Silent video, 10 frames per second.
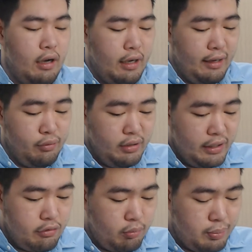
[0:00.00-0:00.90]
I will
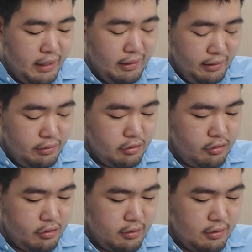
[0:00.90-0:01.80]
link to a playlist